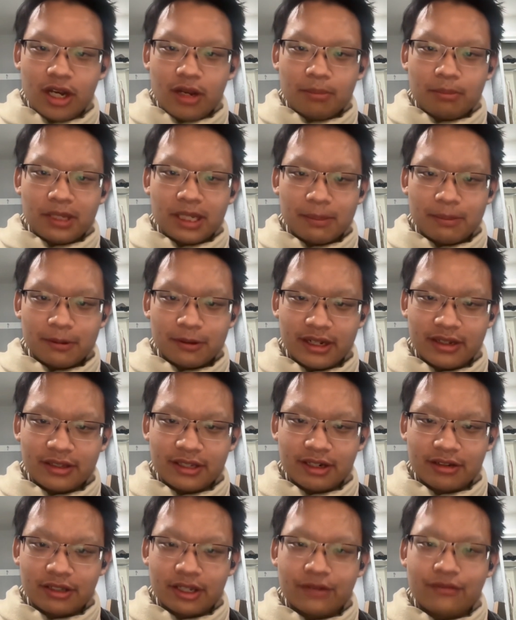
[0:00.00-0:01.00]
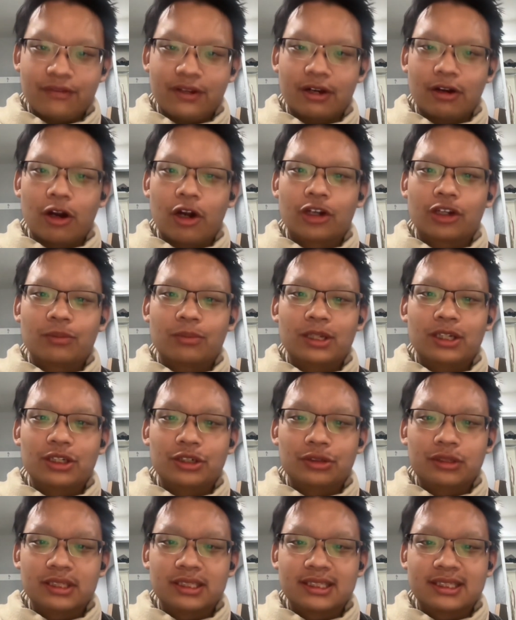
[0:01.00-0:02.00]
people their like fair argument, you
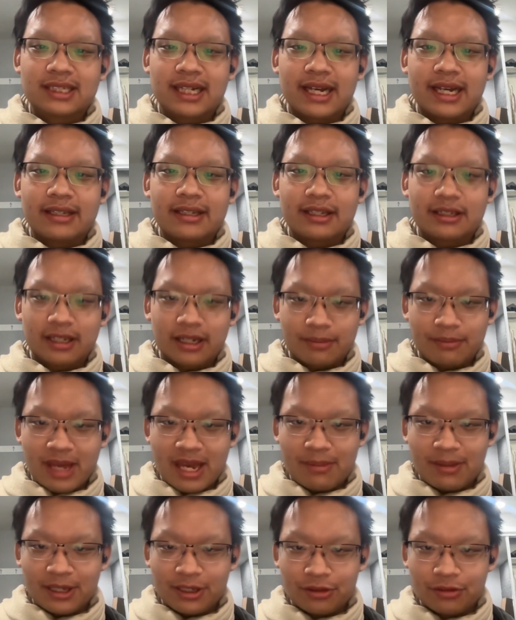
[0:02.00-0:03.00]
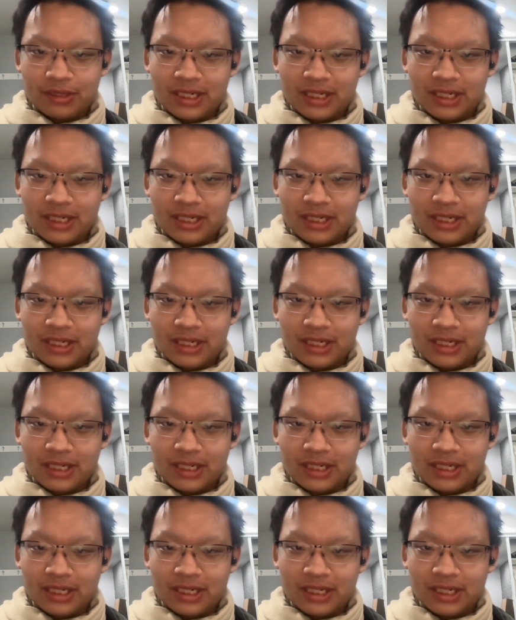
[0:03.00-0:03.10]
could say that like maybe you